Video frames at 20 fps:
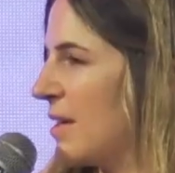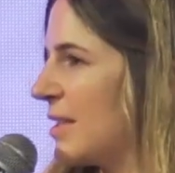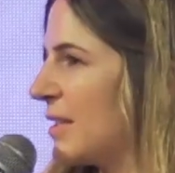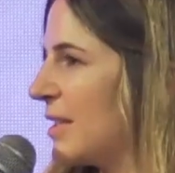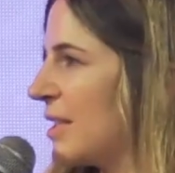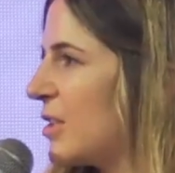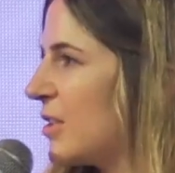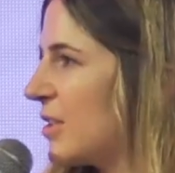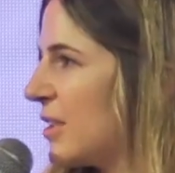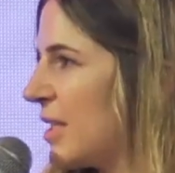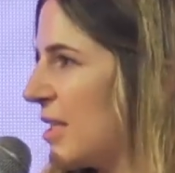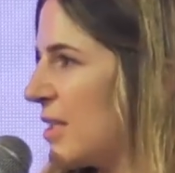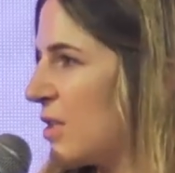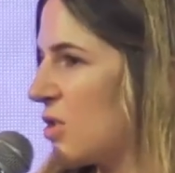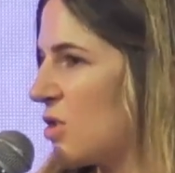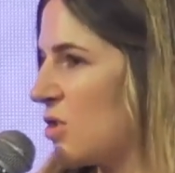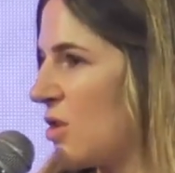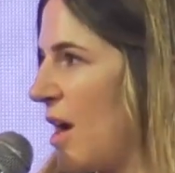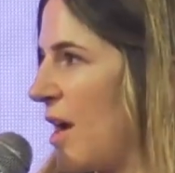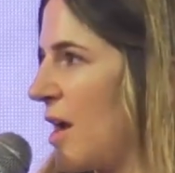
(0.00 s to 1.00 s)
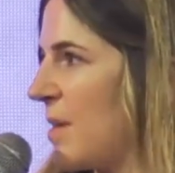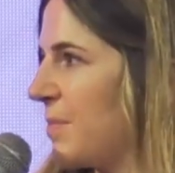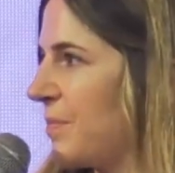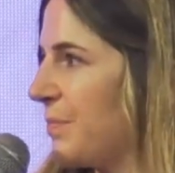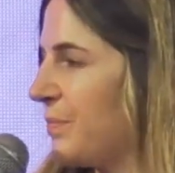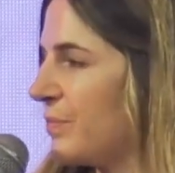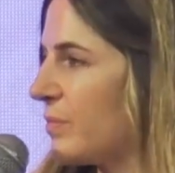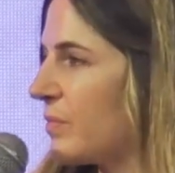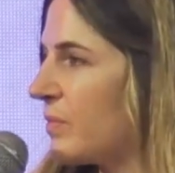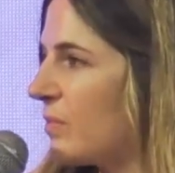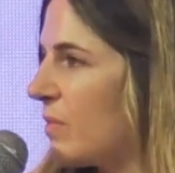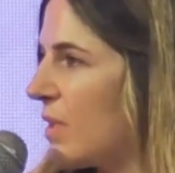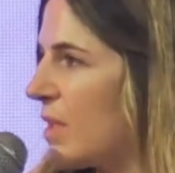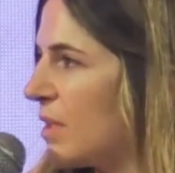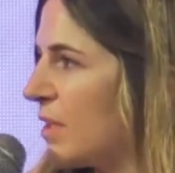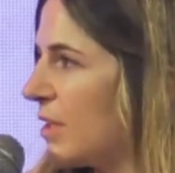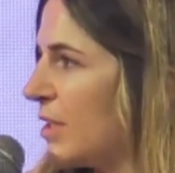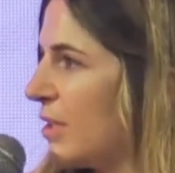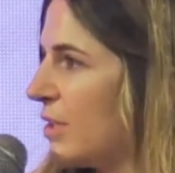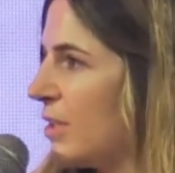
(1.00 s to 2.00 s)
Clearly, Stripe,
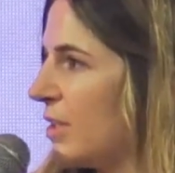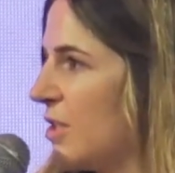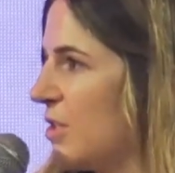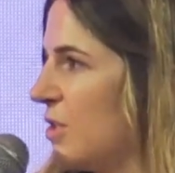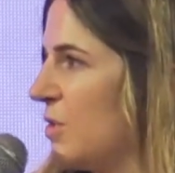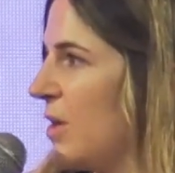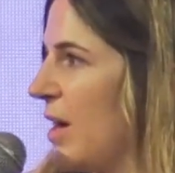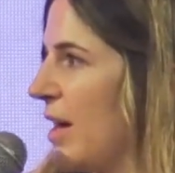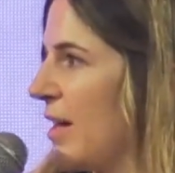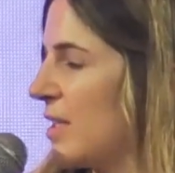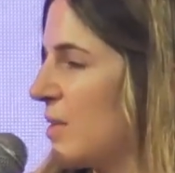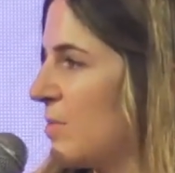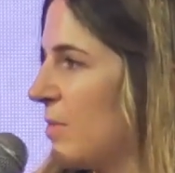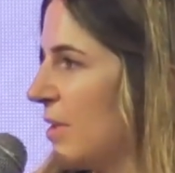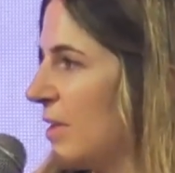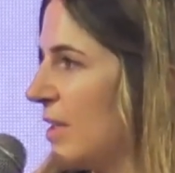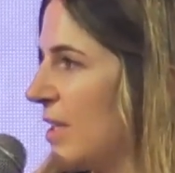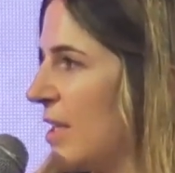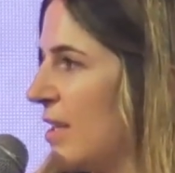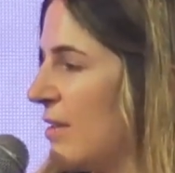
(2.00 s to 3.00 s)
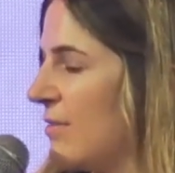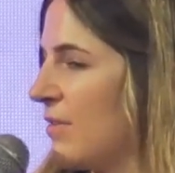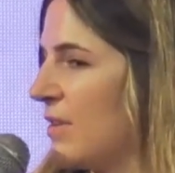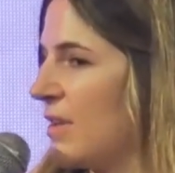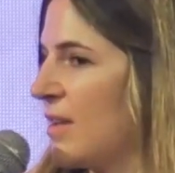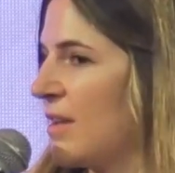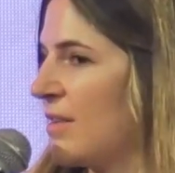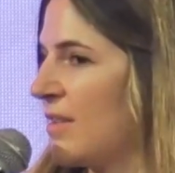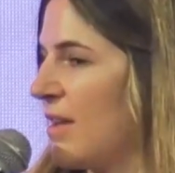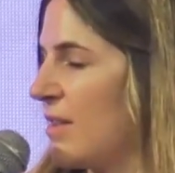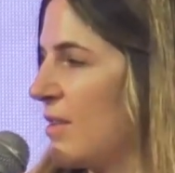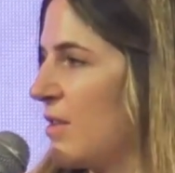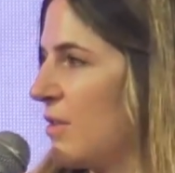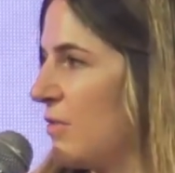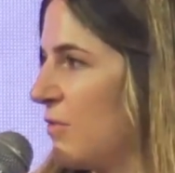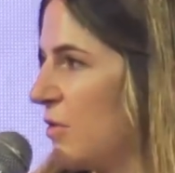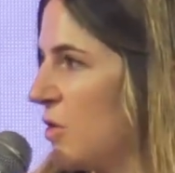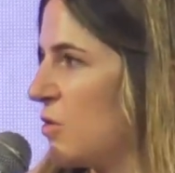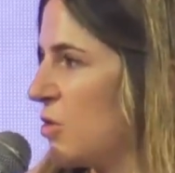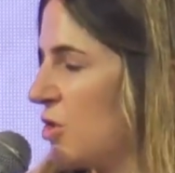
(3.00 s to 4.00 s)
clearly you guys believe that the
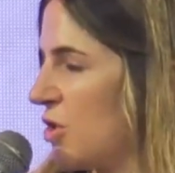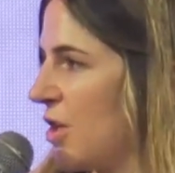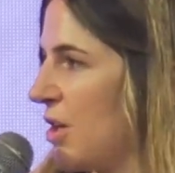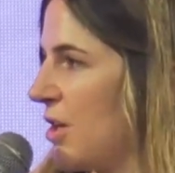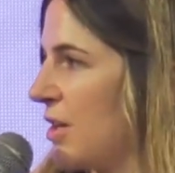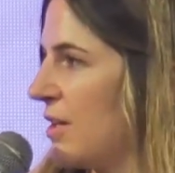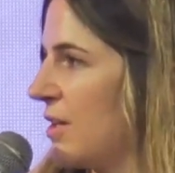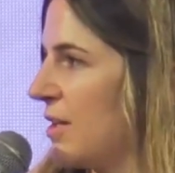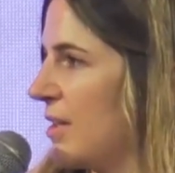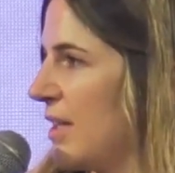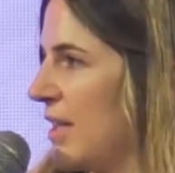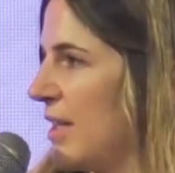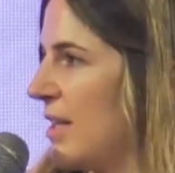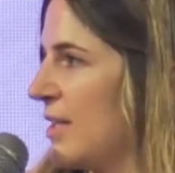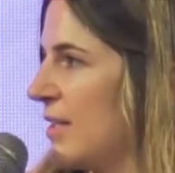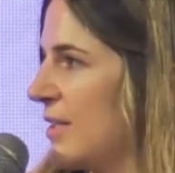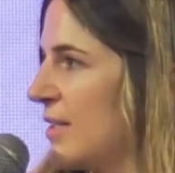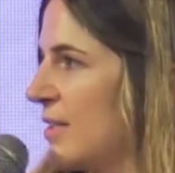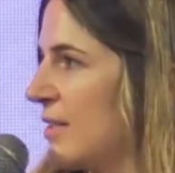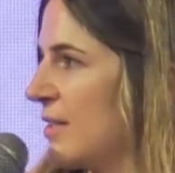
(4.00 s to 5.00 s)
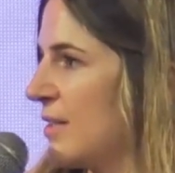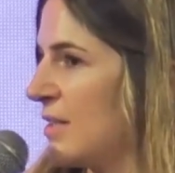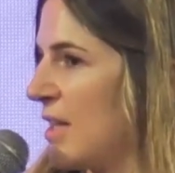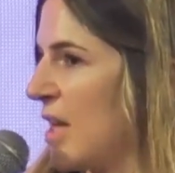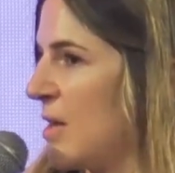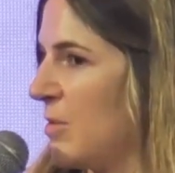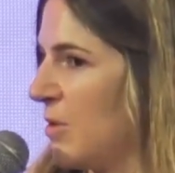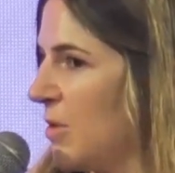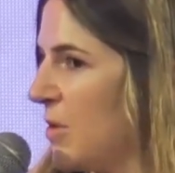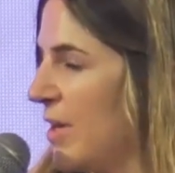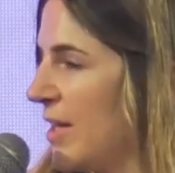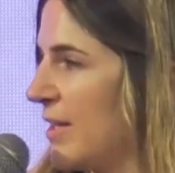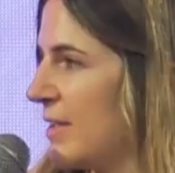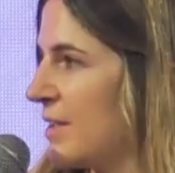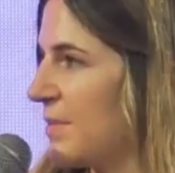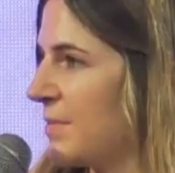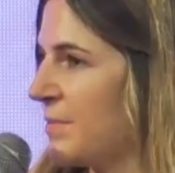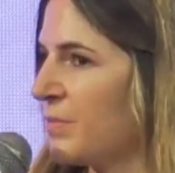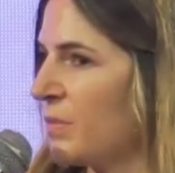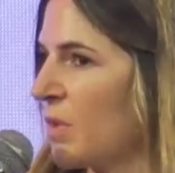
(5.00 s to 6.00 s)
future is stablecoins.